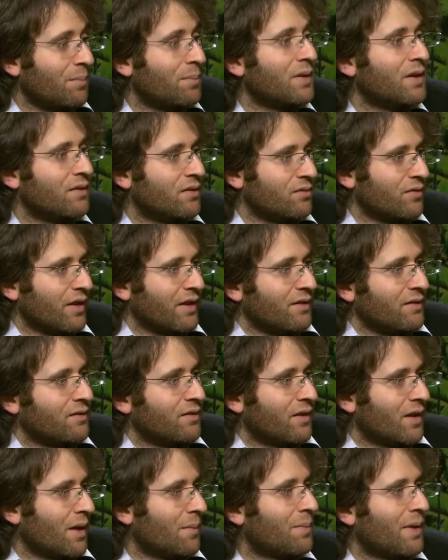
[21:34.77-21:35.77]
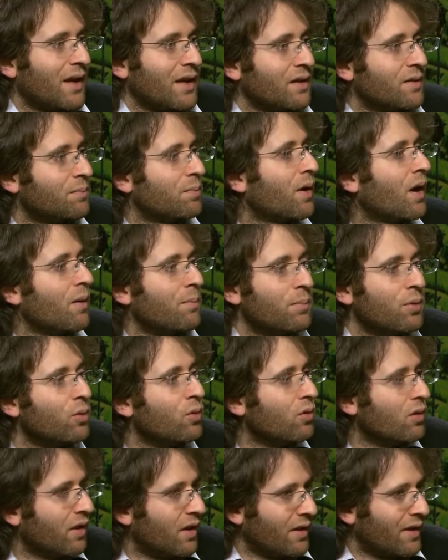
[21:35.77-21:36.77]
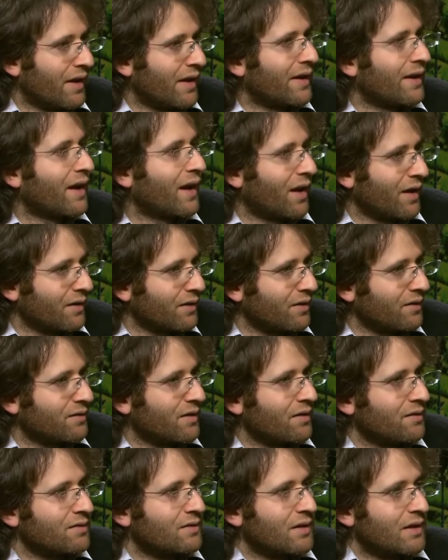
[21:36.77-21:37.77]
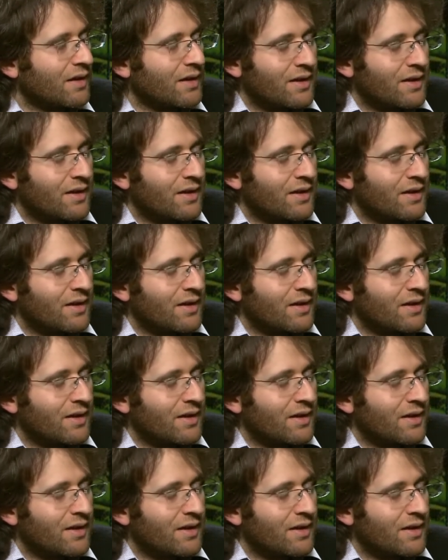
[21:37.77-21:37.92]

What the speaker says: piece rates. So they're paid per ball that they cut, essentially.